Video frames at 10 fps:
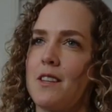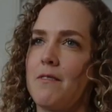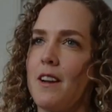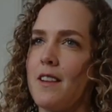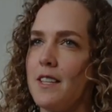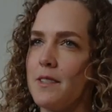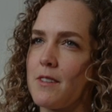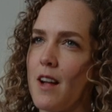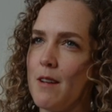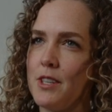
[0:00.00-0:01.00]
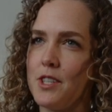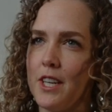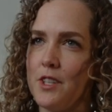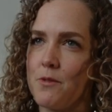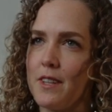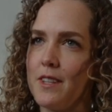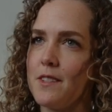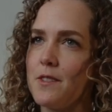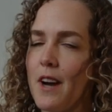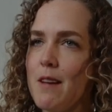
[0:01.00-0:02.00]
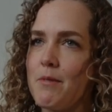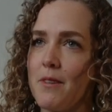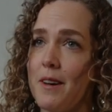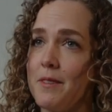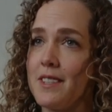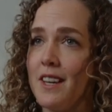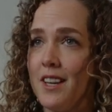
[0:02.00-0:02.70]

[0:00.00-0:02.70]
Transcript: the front lines of climate change with this tribe who I was